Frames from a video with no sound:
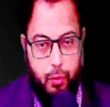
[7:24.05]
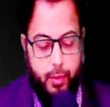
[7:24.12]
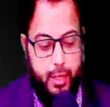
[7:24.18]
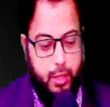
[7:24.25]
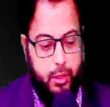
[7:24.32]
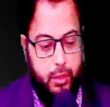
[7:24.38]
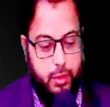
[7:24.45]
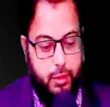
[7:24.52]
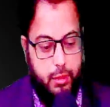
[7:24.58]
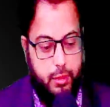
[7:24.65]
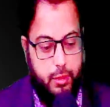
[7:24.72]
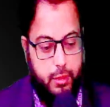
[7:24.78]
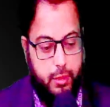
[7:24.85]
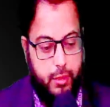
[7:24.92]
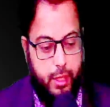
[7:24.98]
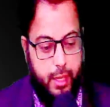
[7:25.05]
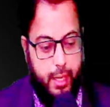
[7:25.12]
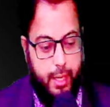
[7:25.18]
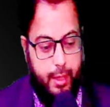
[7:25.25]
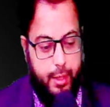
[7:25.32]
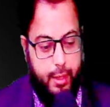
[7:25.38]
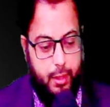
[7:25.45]
because Eyal
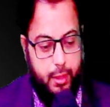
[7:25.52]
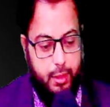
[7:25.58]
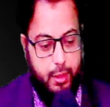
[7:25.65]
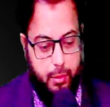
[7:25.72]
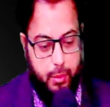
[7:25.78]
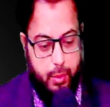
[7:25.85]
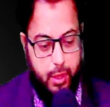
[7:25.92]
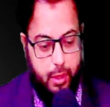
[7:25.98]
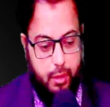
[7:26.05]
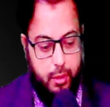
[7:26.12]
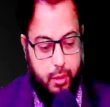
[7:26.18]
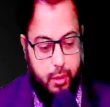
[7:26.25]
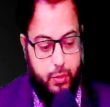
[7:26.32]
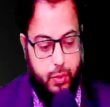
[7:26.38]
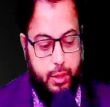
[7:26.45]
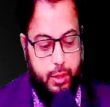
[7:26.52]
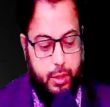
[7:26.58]
Zamir, Israel chief of staff,